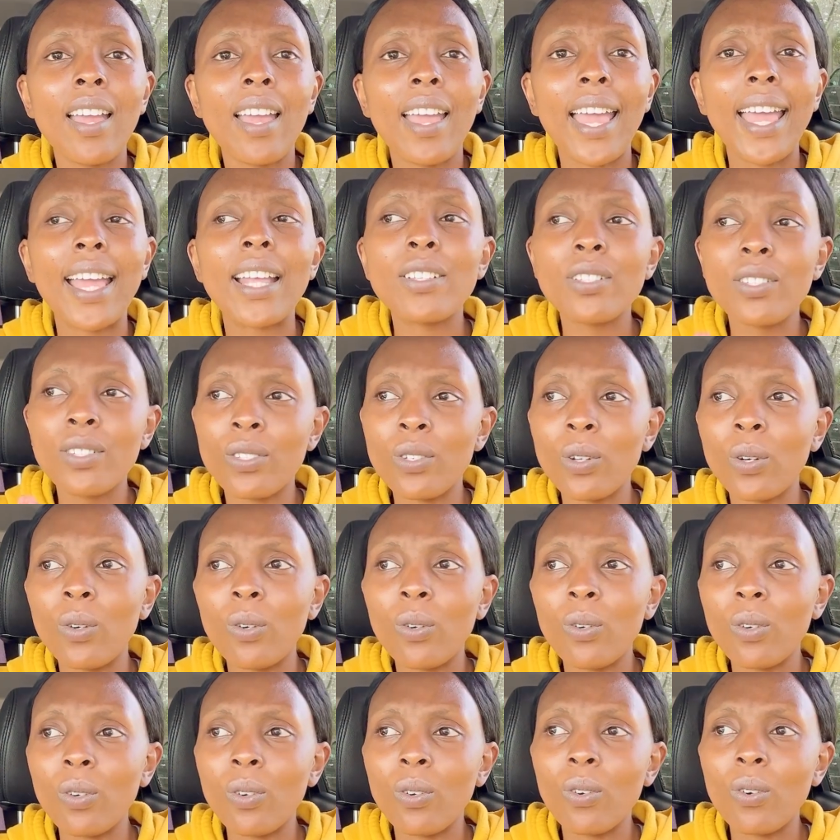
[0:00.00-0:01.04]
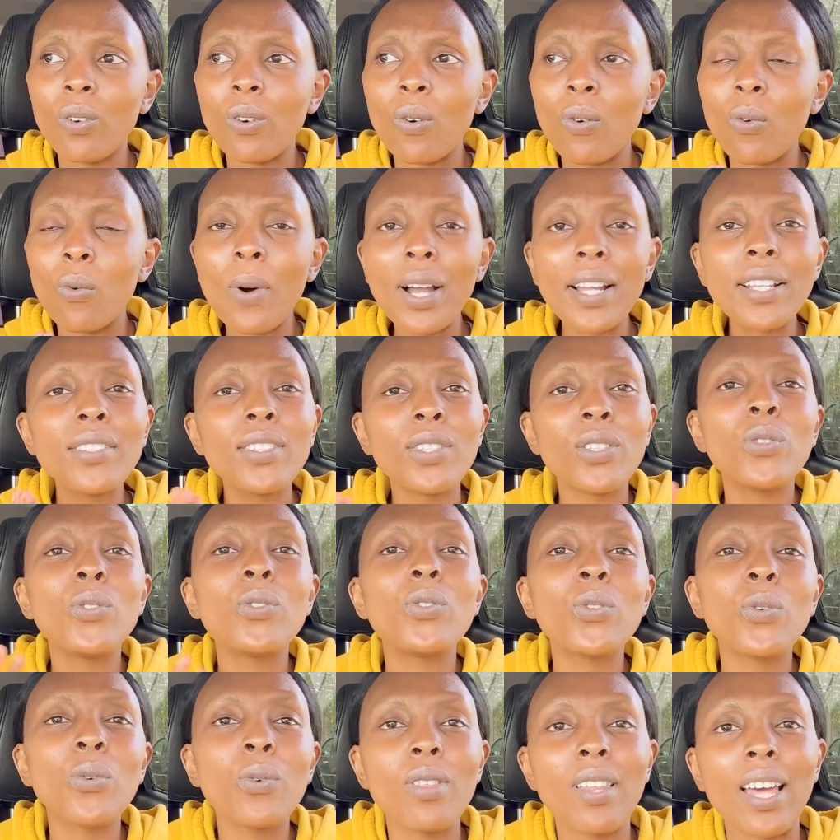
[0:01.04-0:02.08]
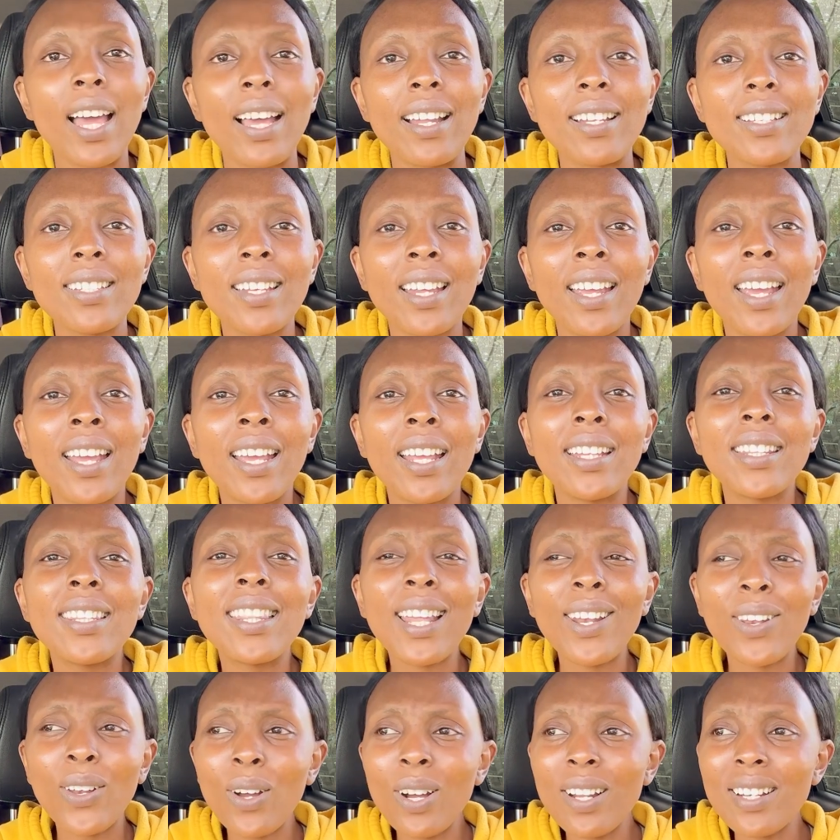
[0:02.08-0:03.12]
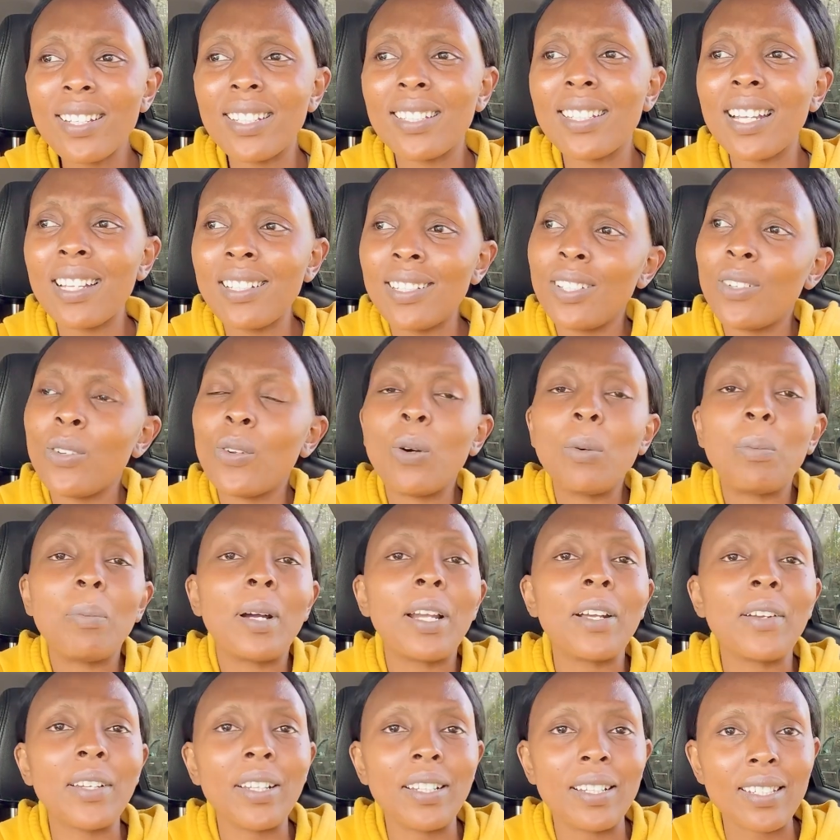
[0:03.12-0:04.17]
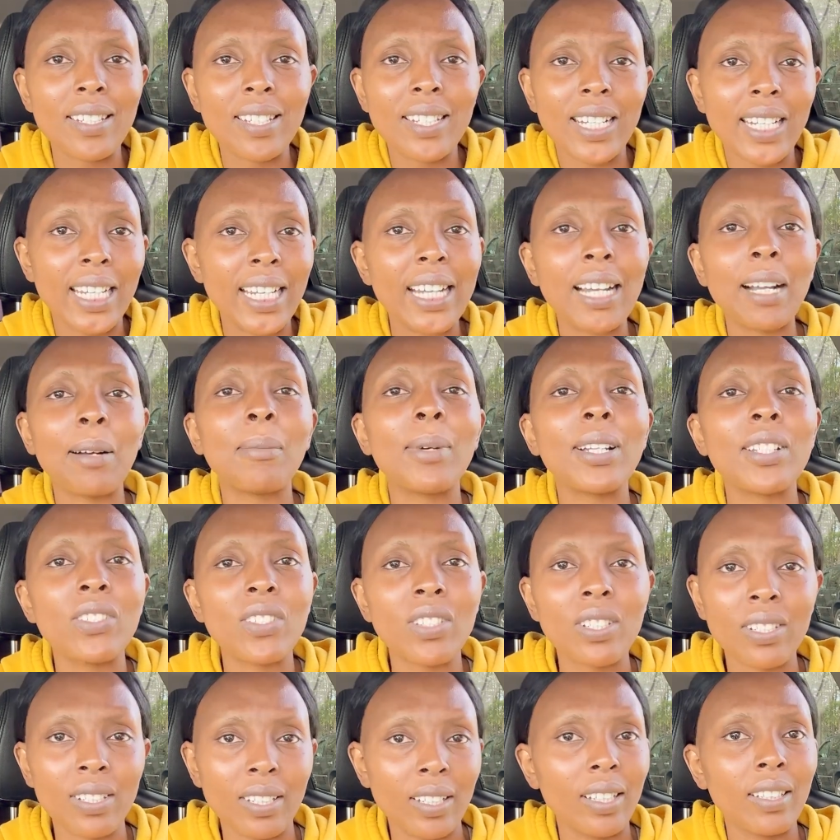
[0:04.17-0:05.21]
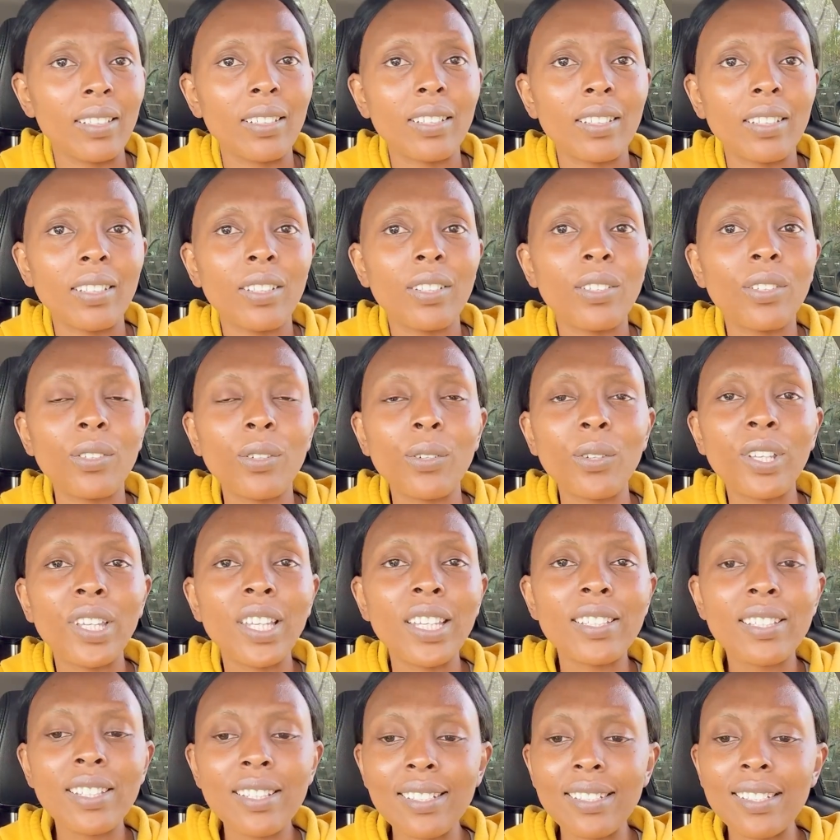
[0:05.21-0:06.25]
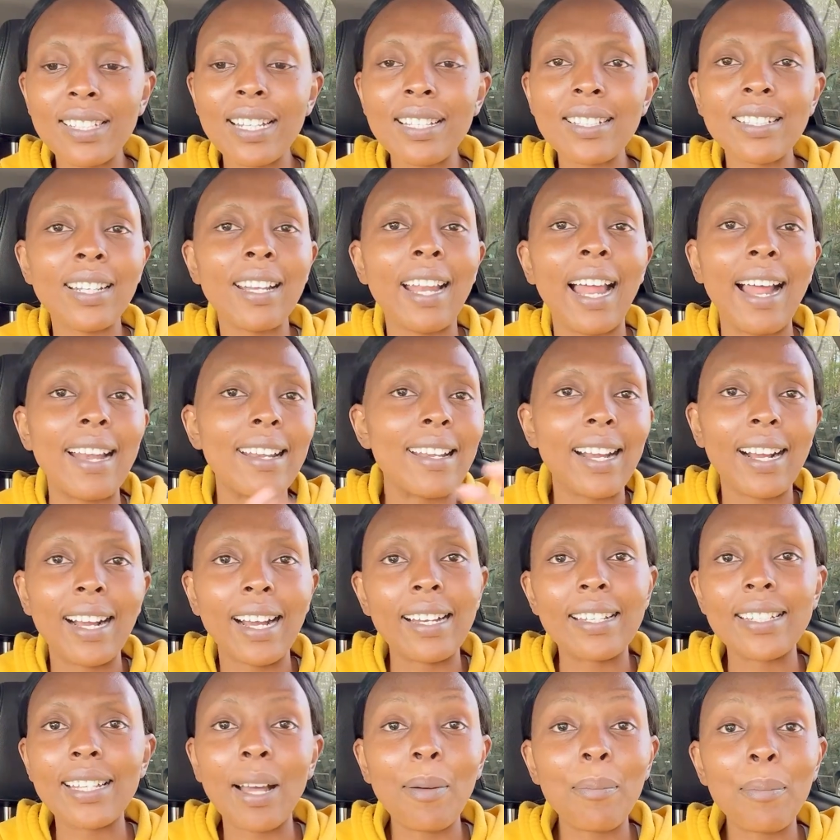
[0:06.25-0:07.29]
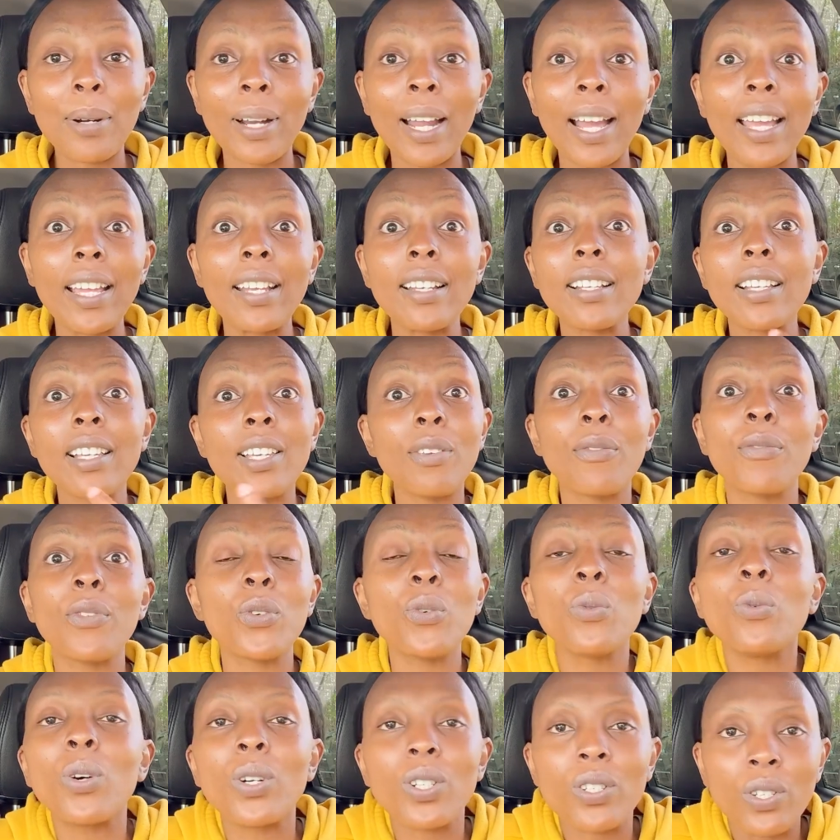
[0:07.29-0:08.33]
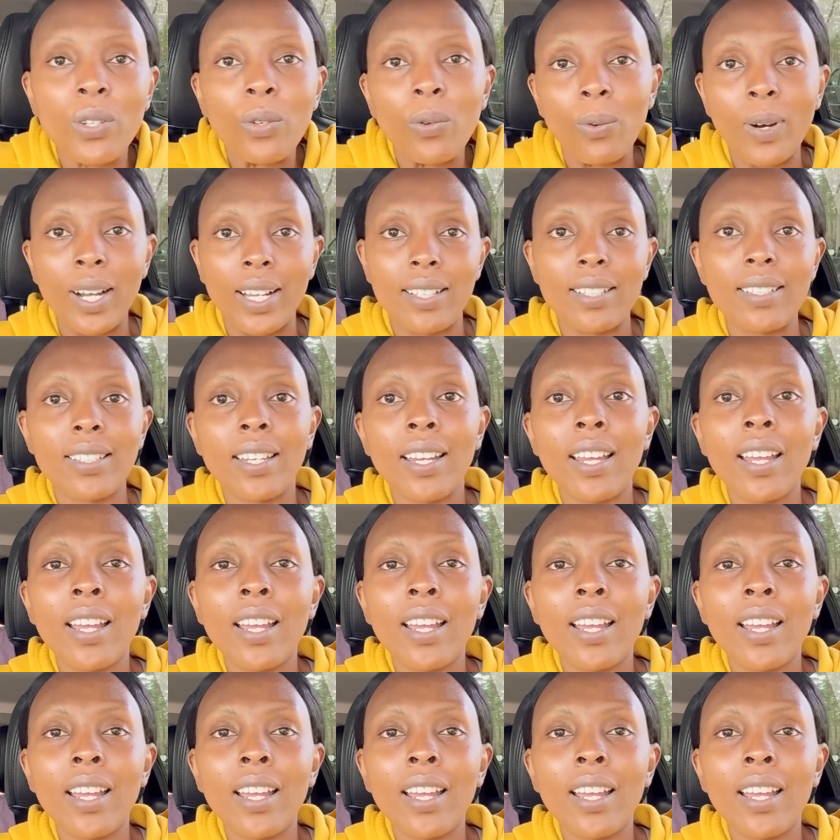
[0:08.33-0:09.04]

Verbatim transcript: And so once you do that, the Lord doesn't operate like a magician. You know, he just doesn't adakadabra and give you what you want.